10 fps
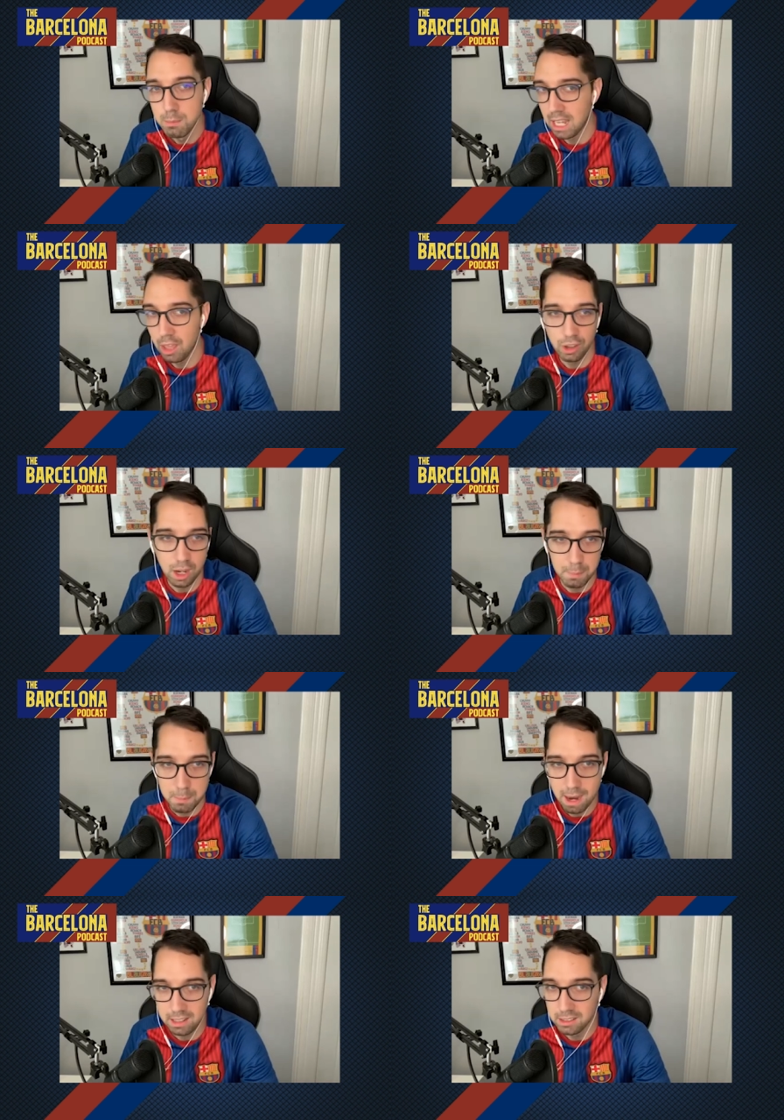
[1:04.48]
Mingueza
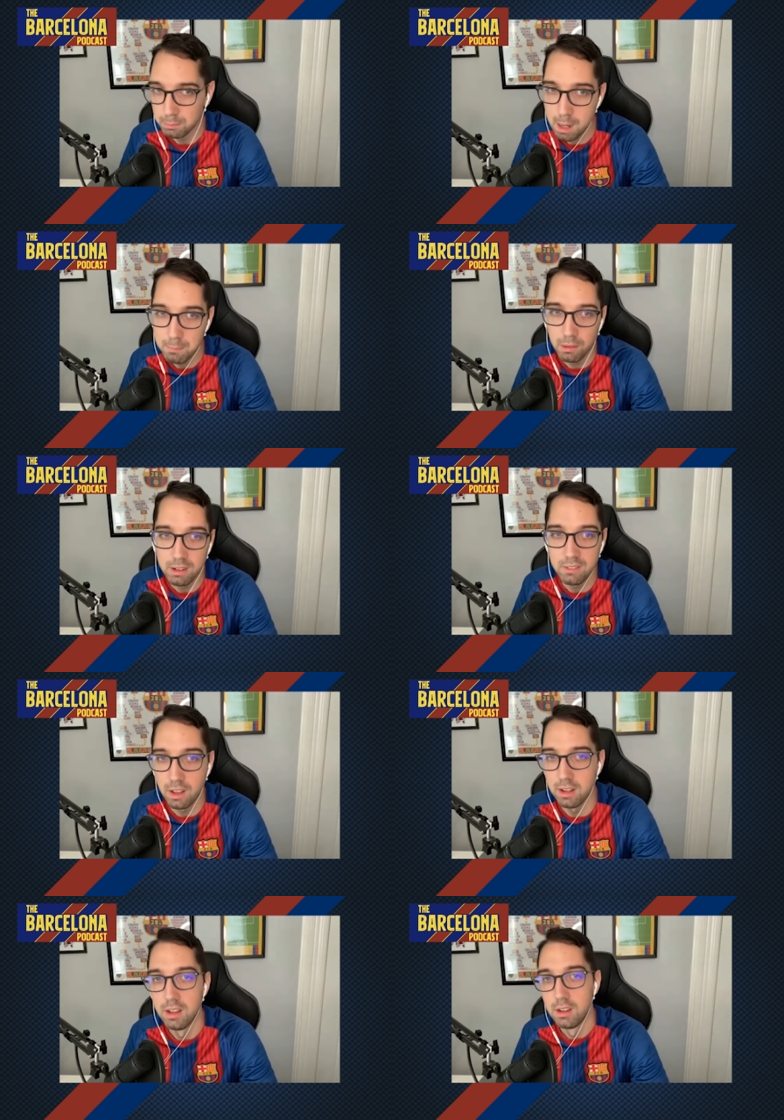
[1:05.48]
coming back in September, and
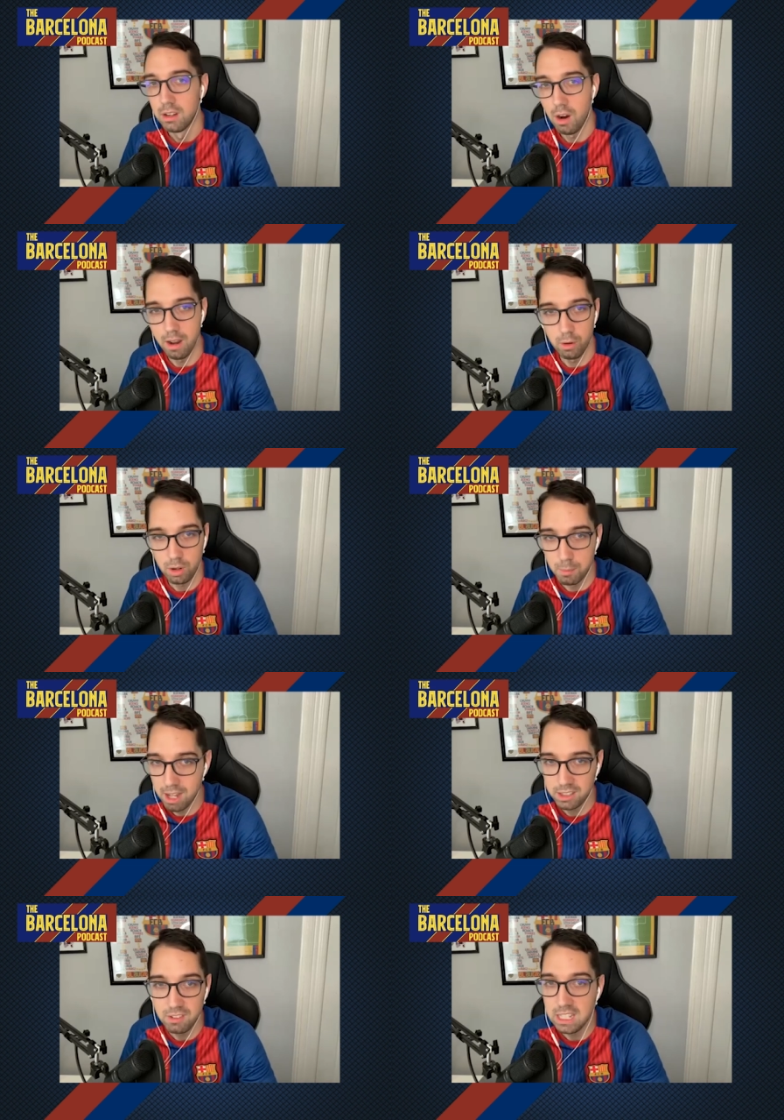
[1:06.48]
even
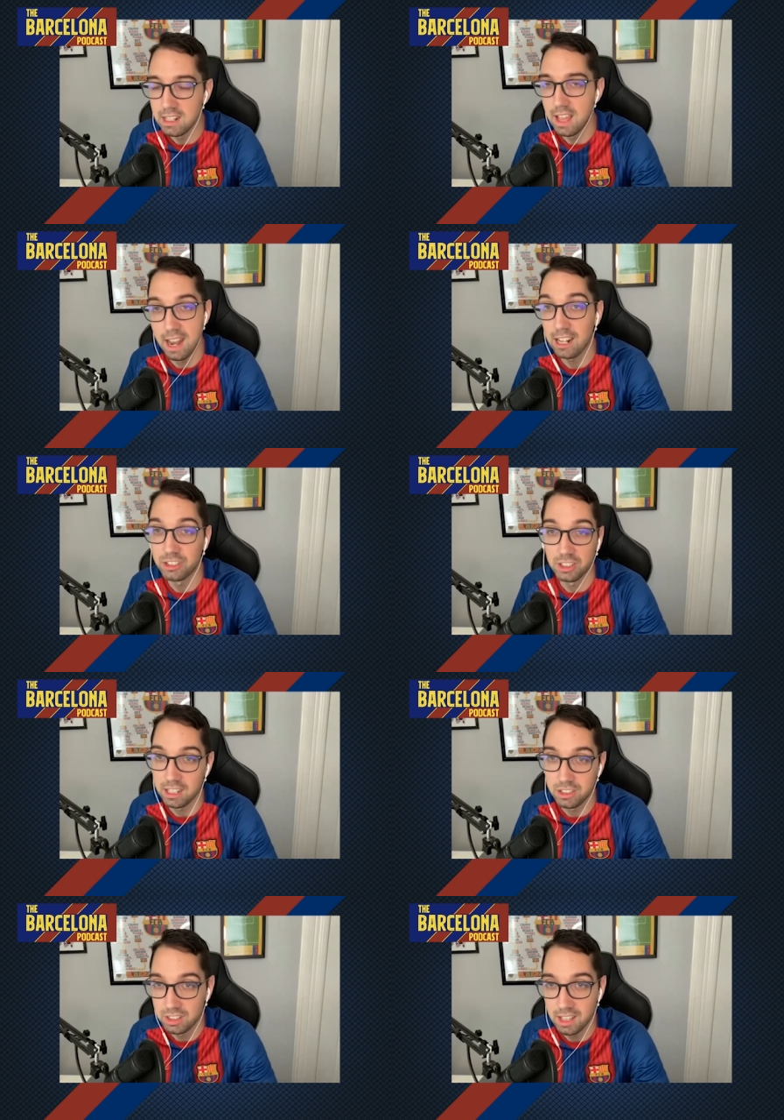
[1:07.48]
Arnau he needed, and actually,
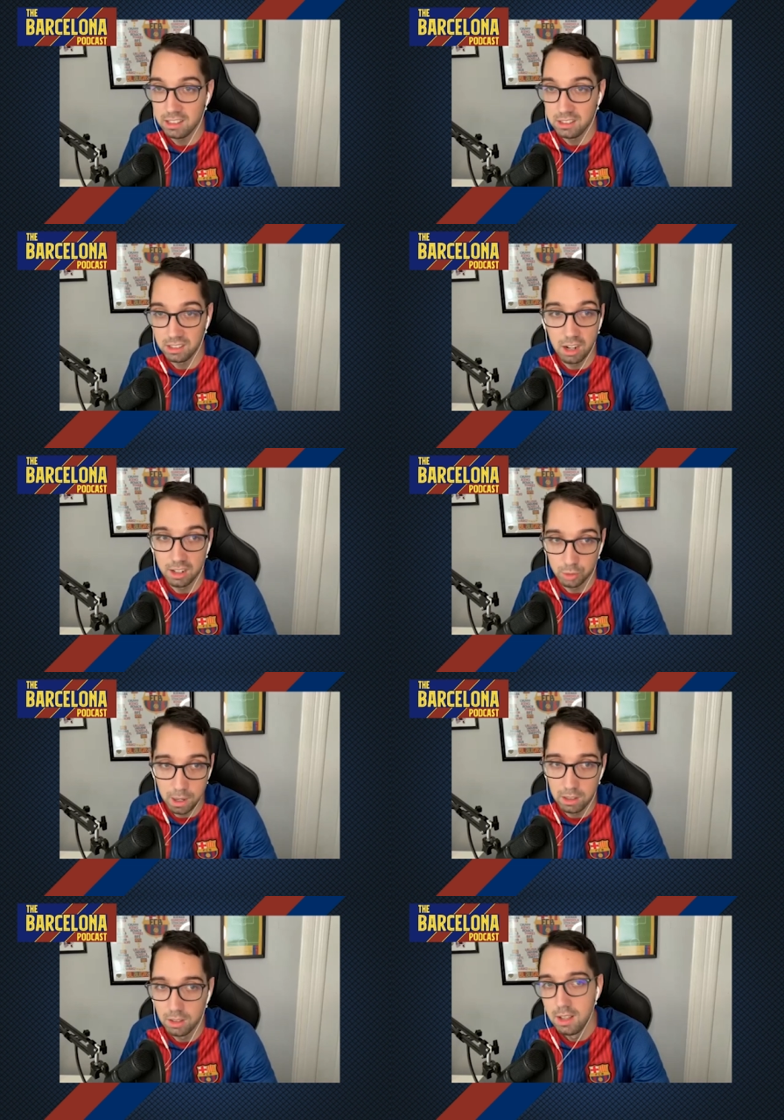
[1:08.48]
I should say, De Jong as
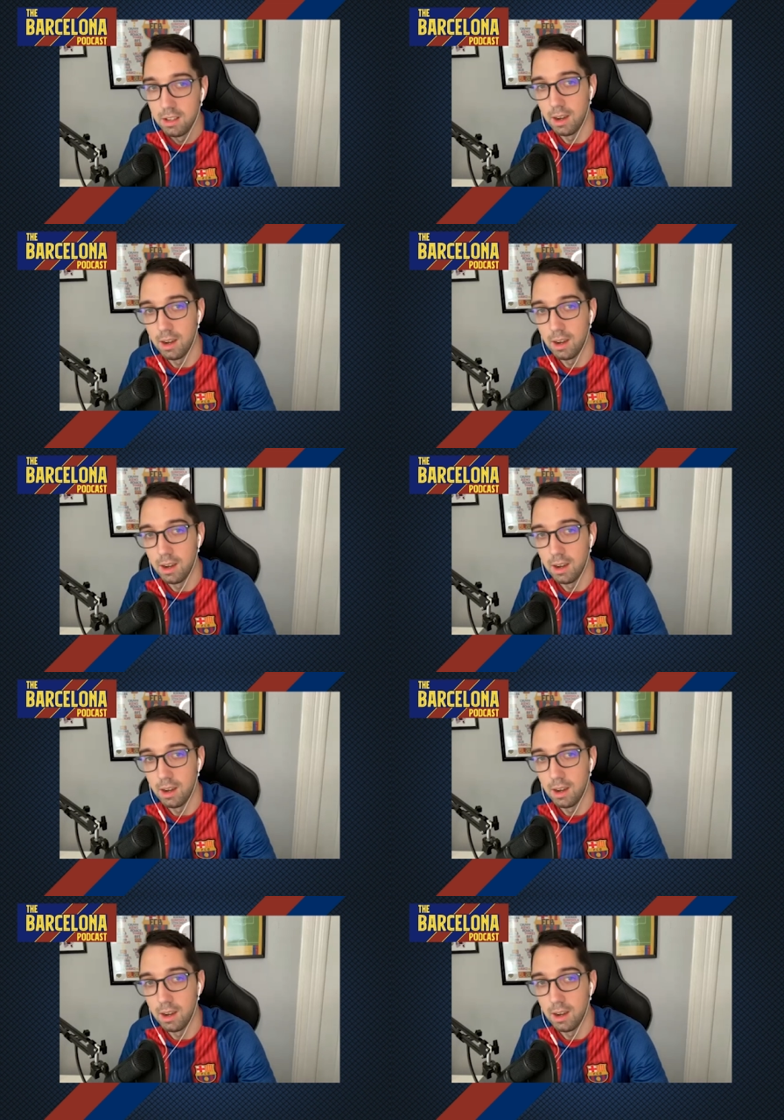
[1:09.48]
well.